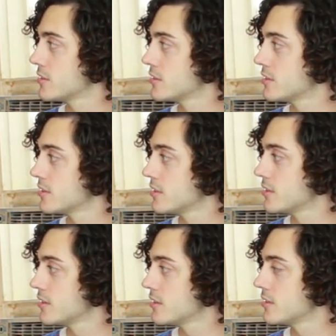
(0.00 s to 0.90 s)

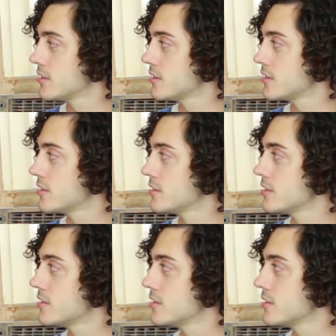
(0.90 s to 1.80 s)

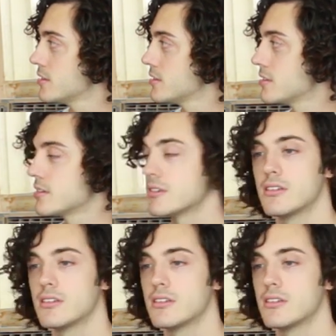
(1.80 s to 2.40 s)
No words are spoken by the person on screen.